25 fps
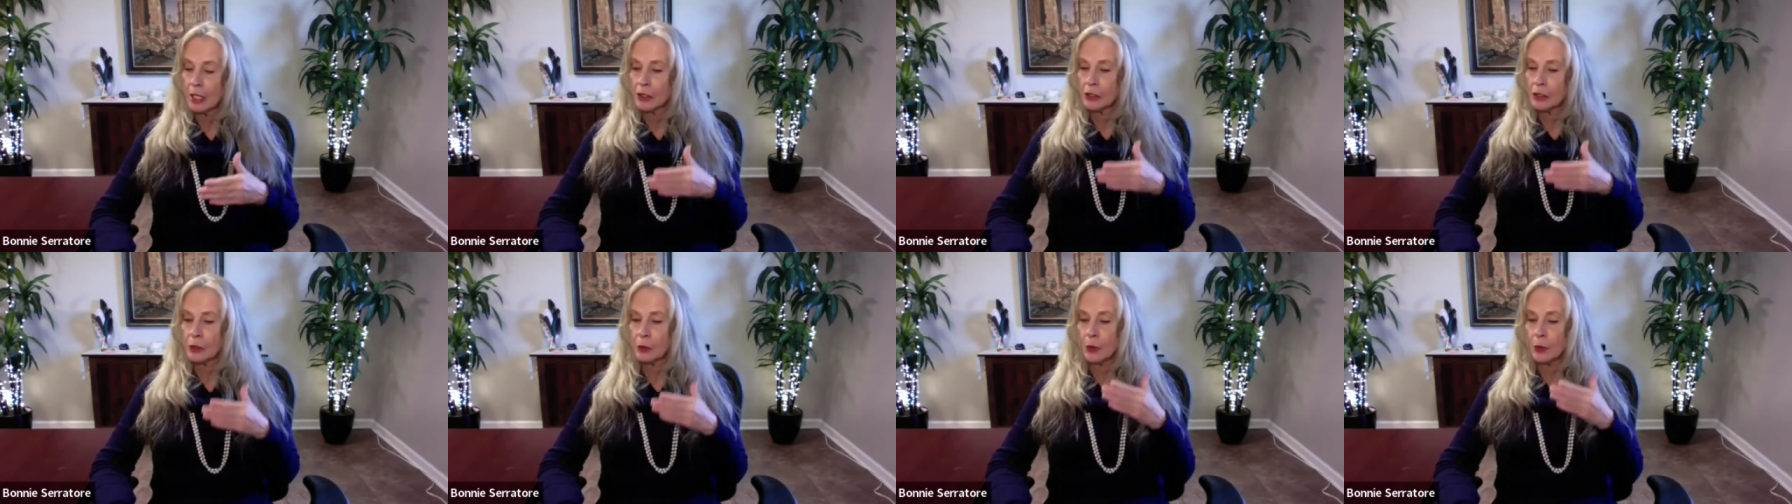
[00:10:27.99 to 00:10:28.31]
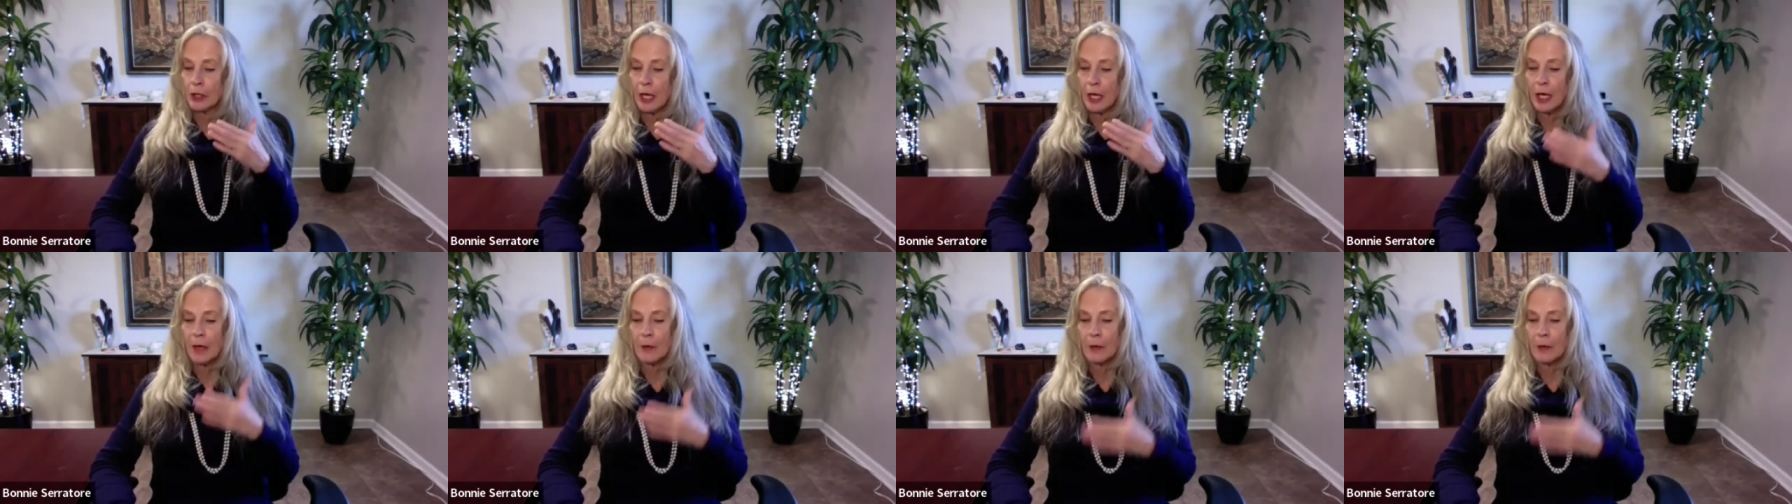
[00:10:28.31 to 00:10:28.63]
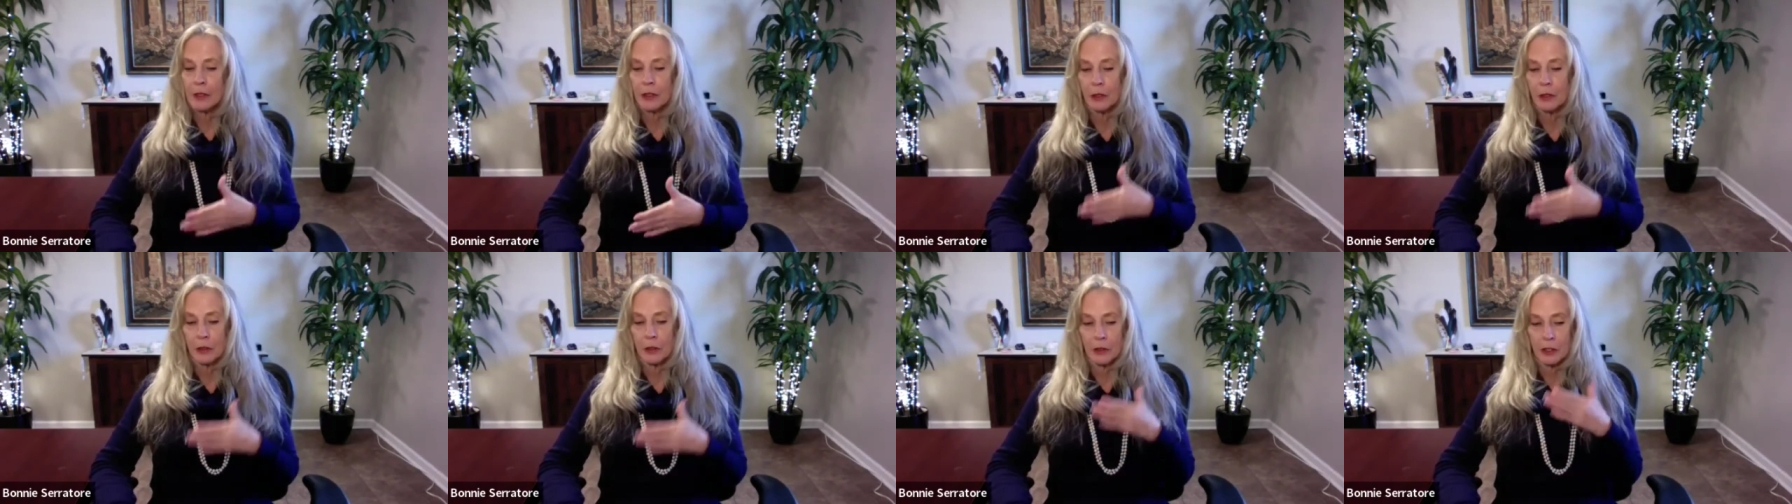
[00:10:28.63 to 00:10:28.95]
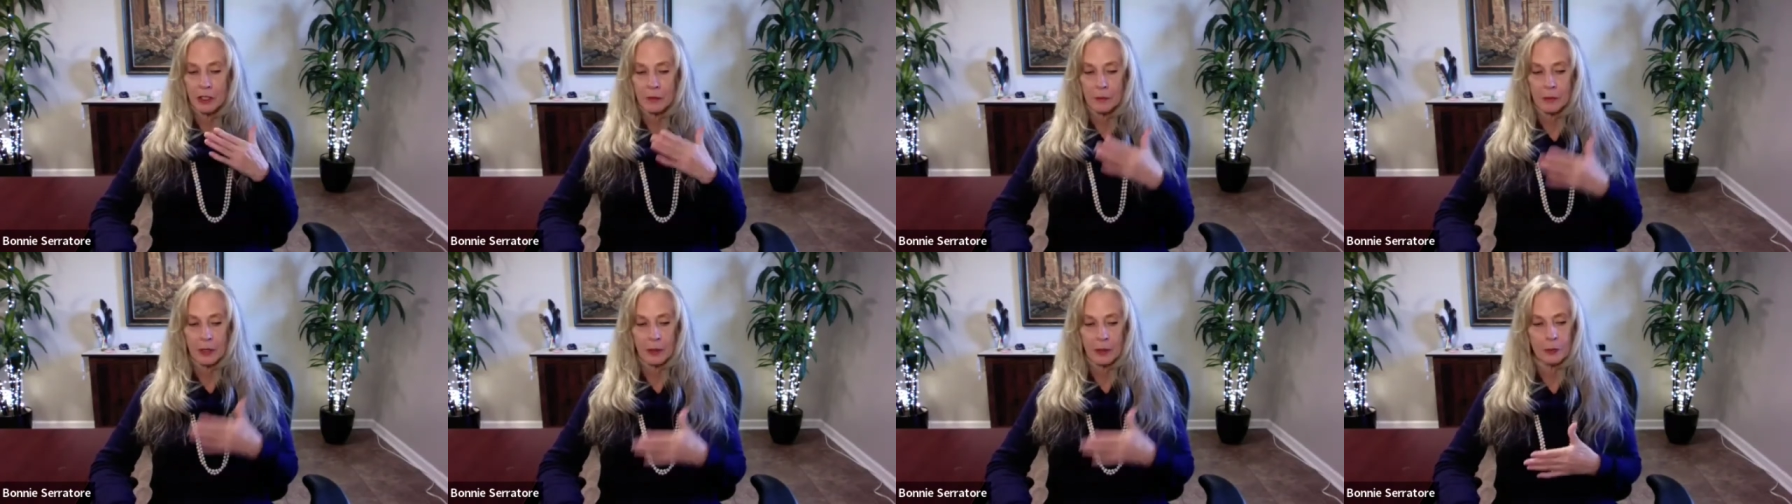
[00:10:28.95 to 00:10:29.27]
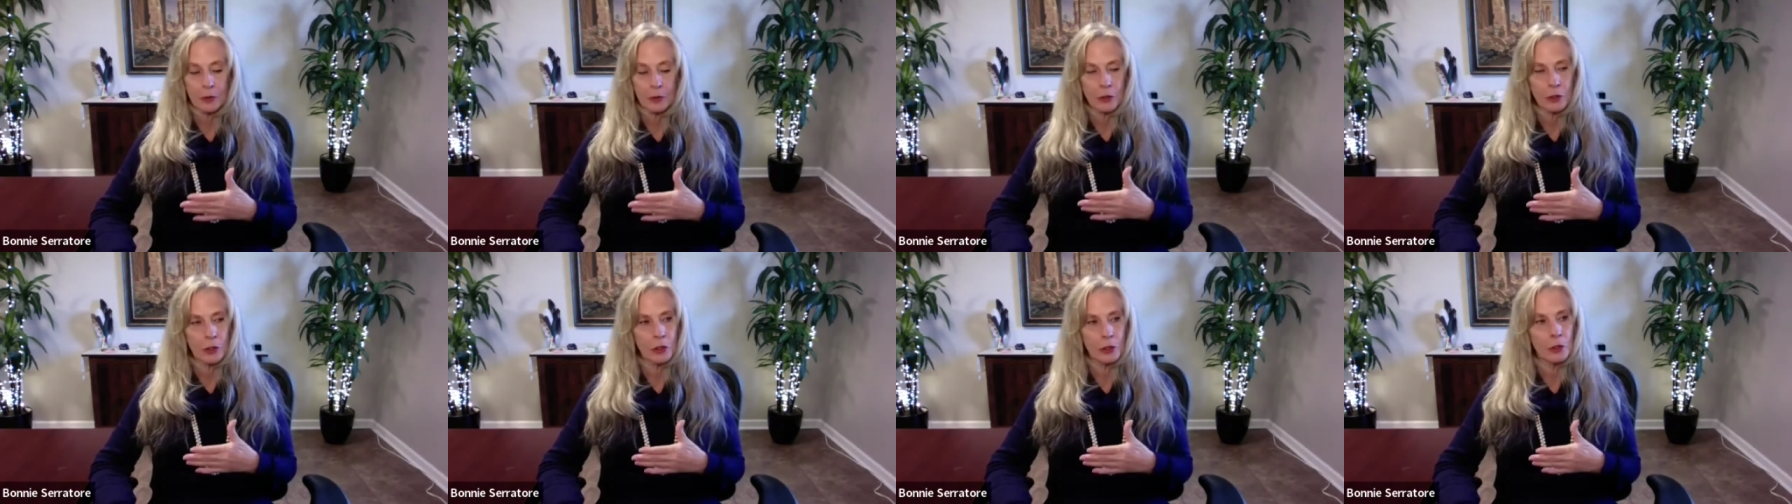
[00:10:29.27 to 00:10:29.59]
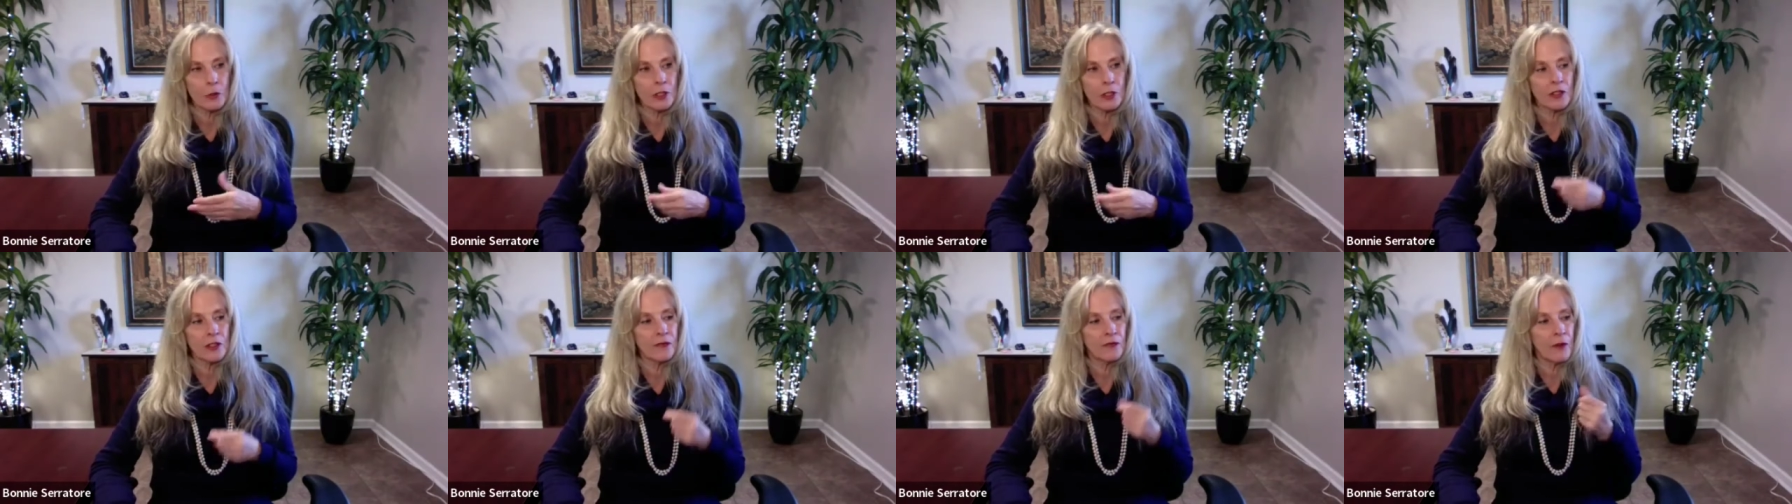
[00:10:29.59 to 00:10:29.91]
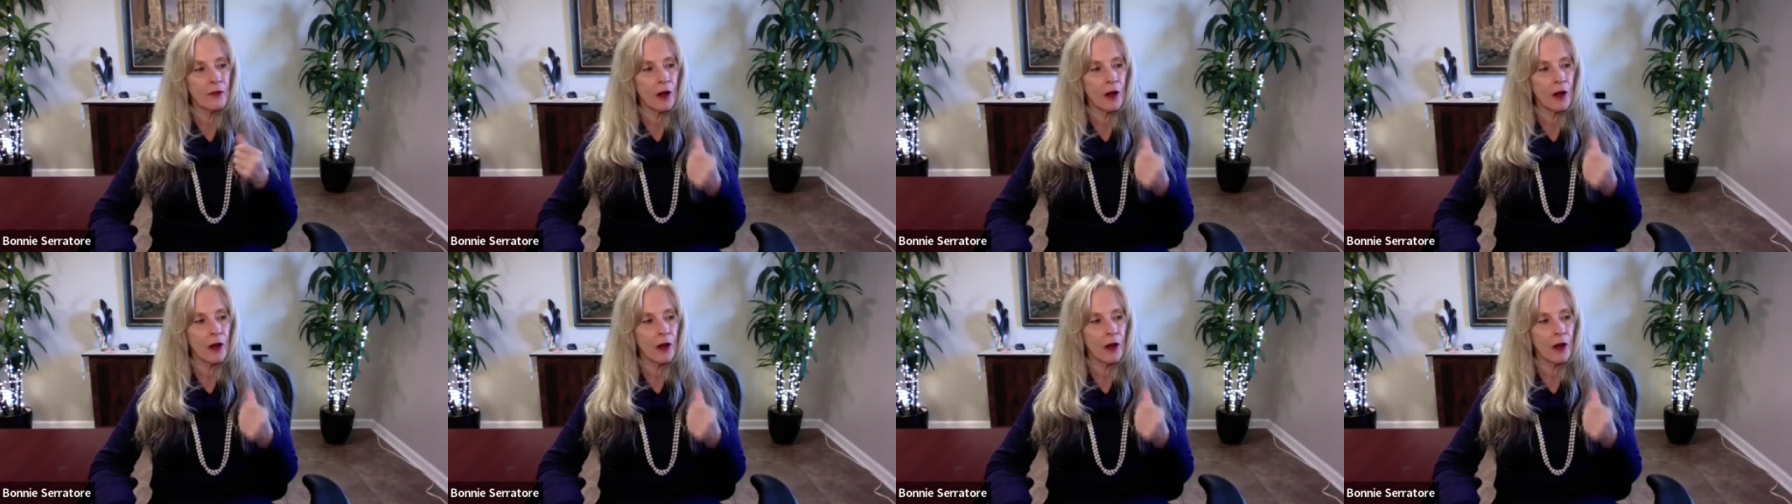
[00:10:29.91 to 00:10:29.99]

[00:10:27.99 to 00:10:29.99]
So what I would encourage people to do is